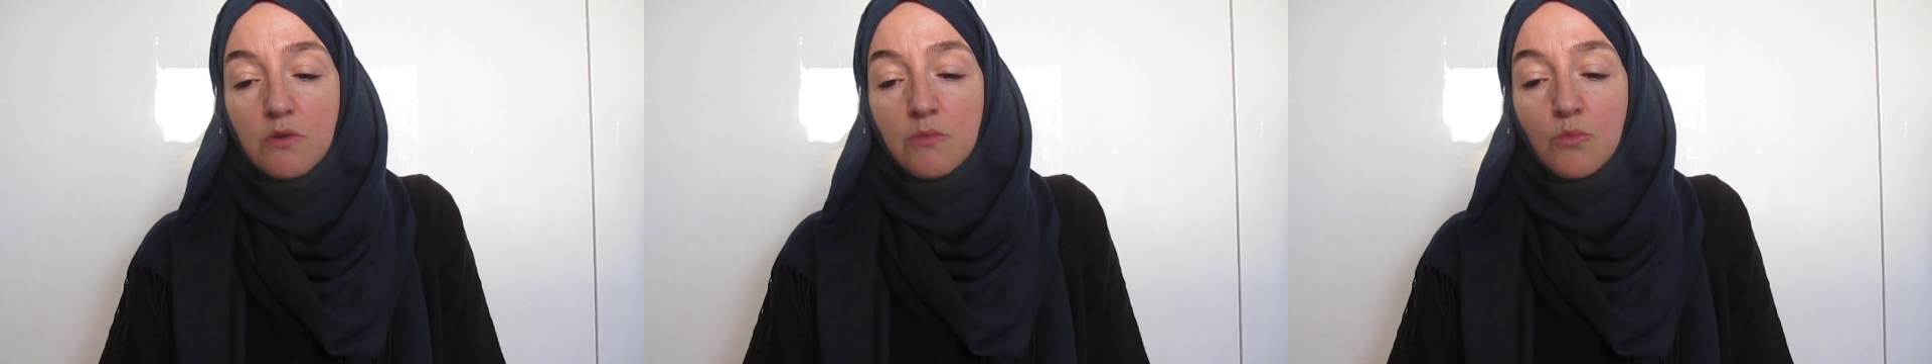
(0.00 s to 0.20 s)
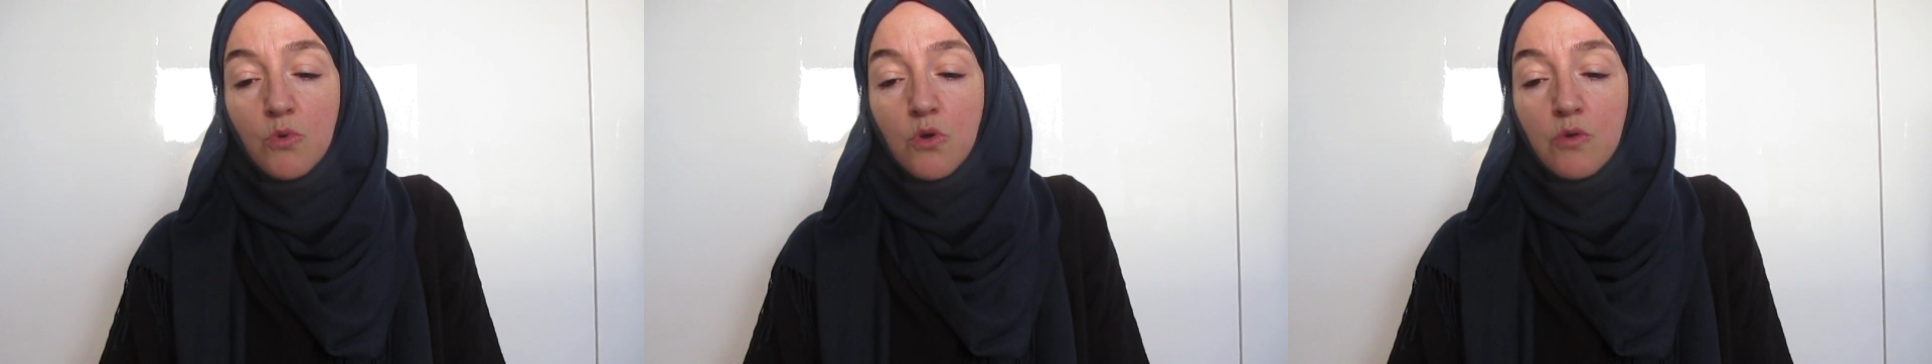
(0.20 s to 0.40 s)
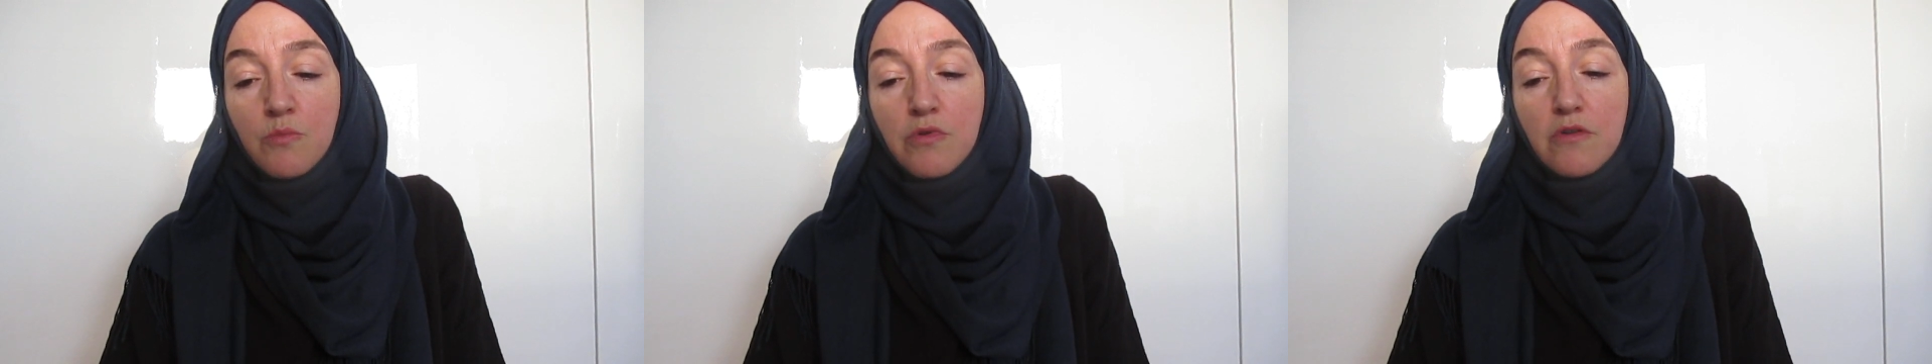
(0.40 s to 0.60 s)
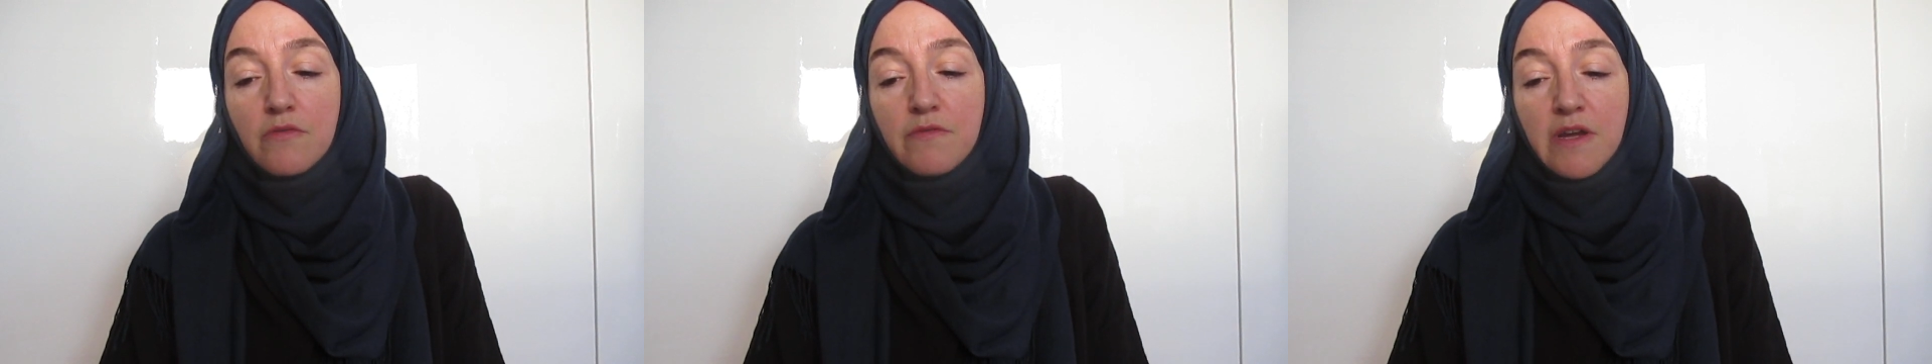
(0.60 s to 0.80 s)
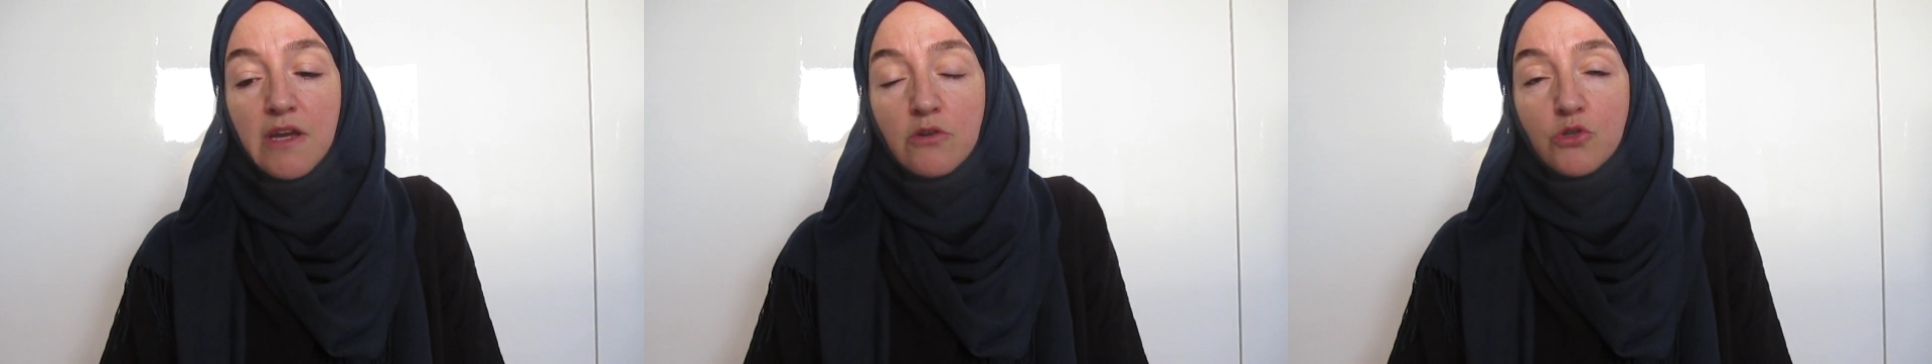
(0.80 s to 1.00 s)
a more
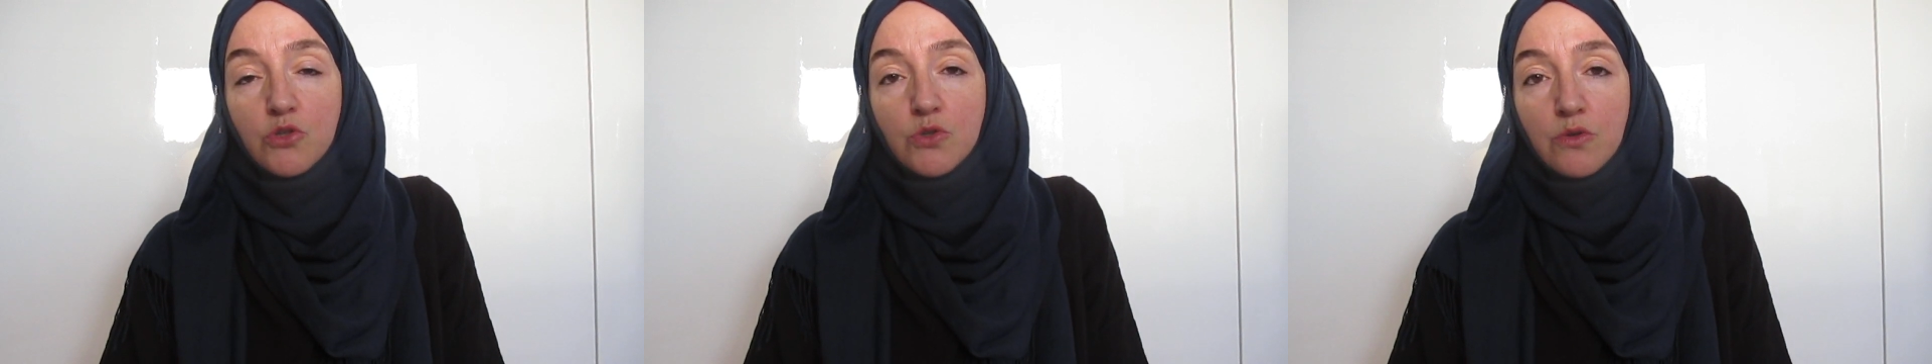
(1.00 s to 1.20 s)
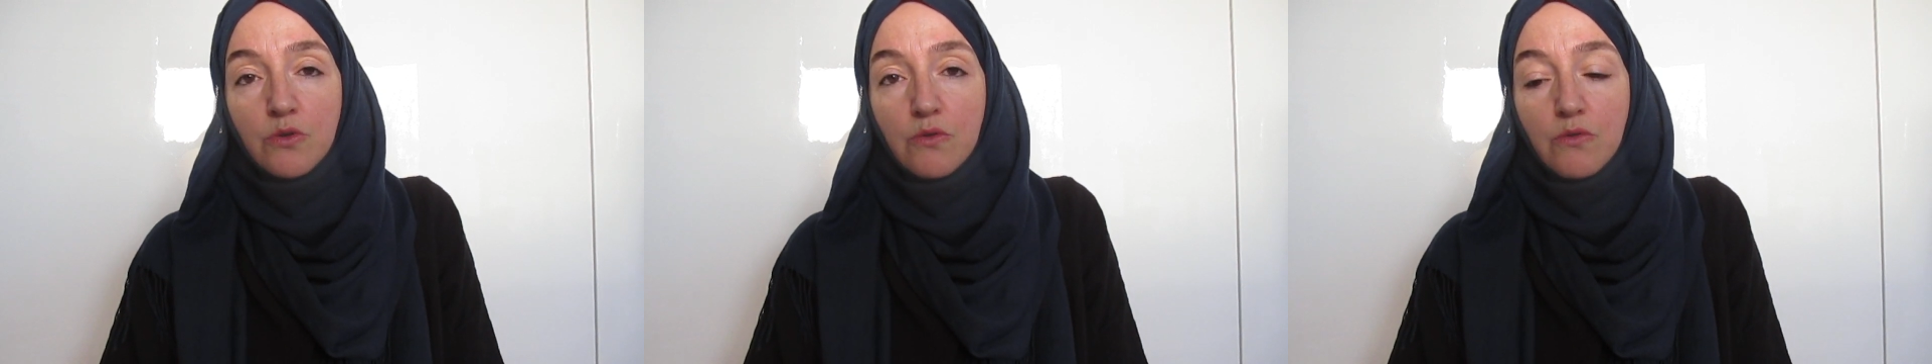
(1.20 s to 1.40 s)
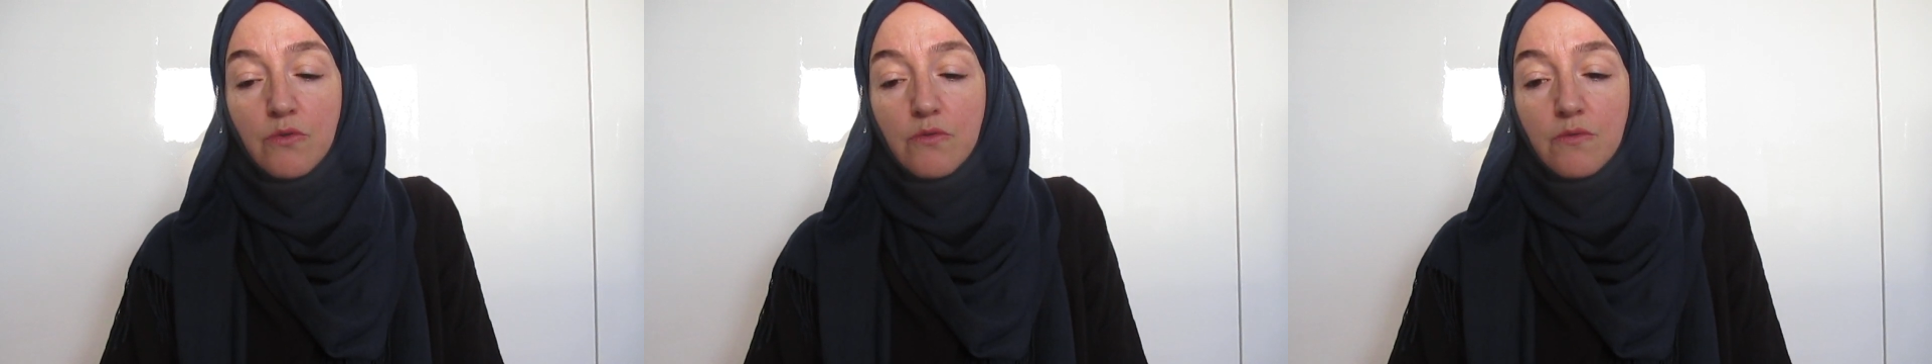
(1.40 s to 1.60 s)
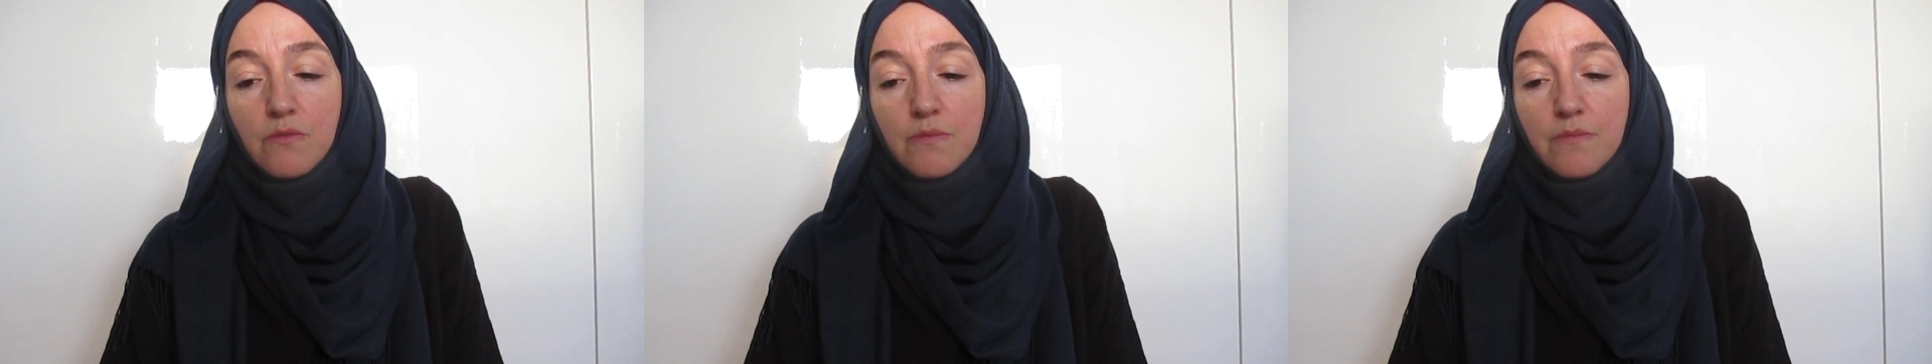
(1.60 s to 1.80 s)
profound truth.